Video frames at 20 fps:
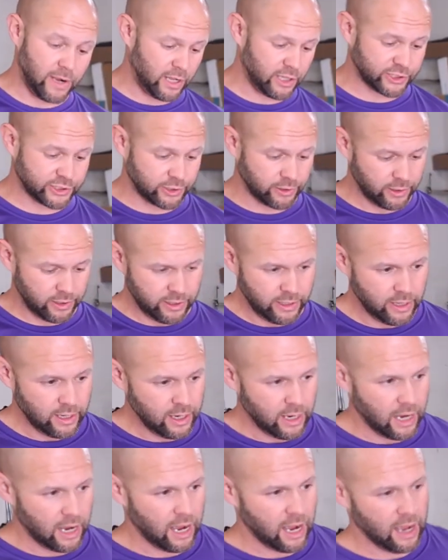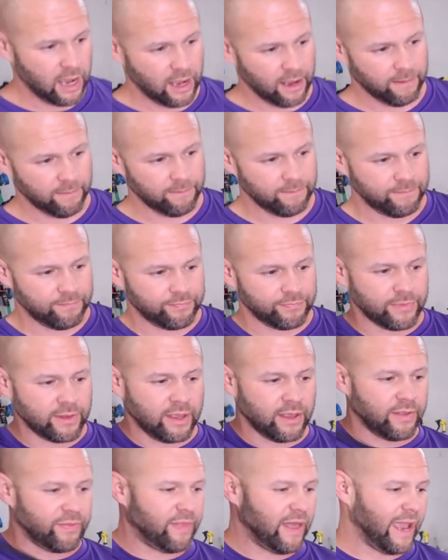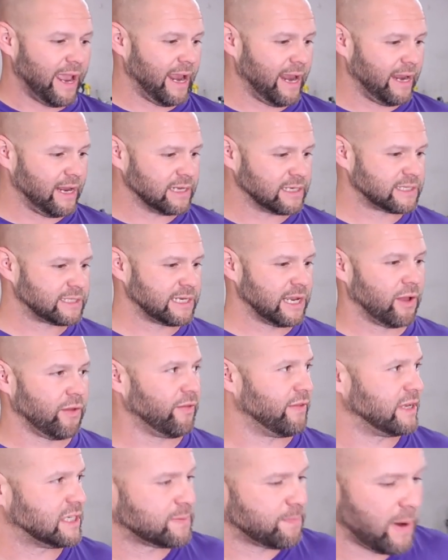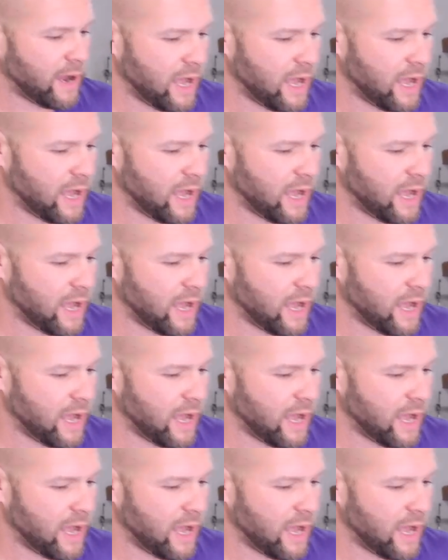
polisher. Um, they sell this